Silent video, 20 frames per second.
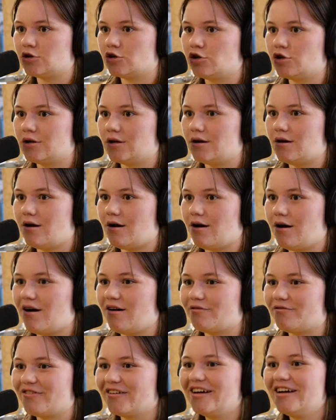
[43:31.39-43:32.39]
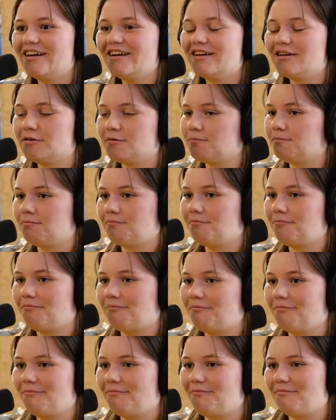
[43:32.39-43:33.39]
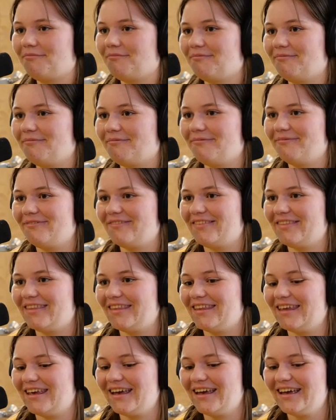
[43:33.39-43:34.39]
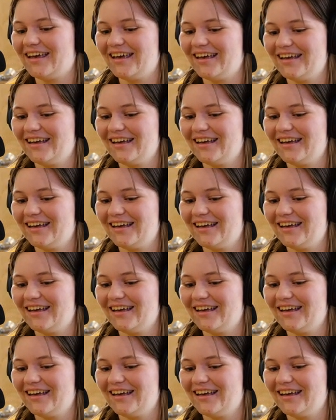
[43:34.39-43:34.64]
Turn it off." It? Well, okay. to be